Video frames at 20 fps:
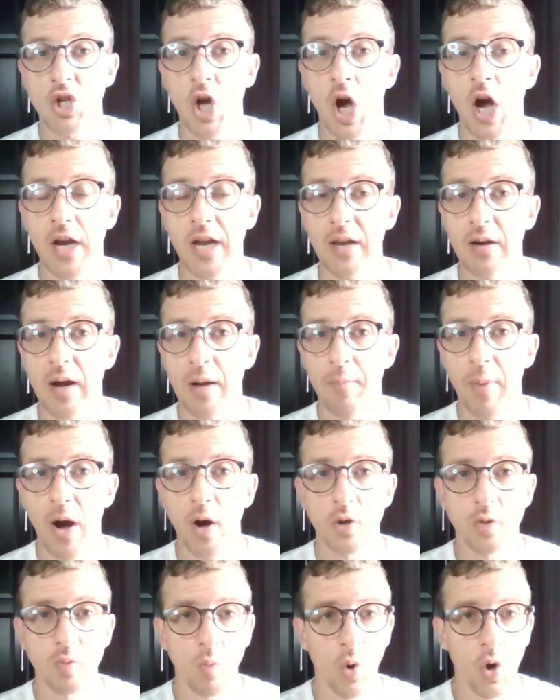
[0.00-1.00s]
talking
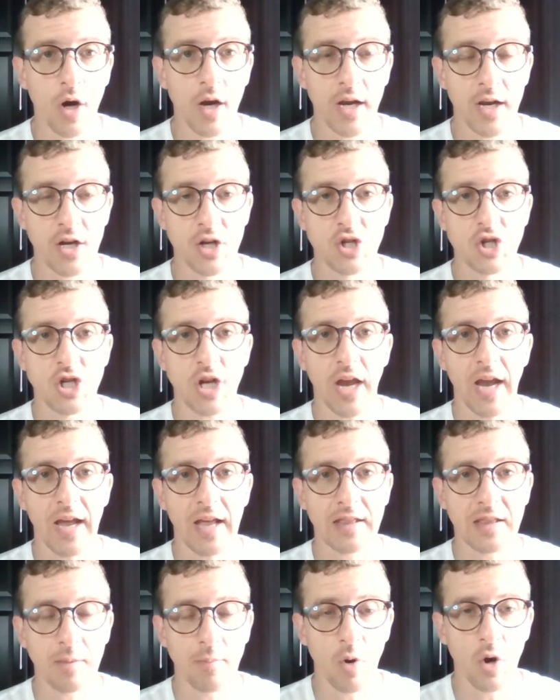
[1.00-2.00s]
about mortgage
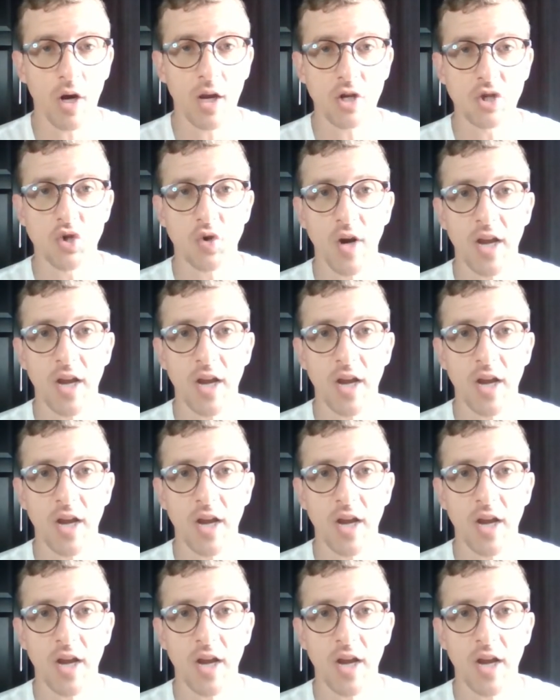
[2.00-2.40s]
and the mortgage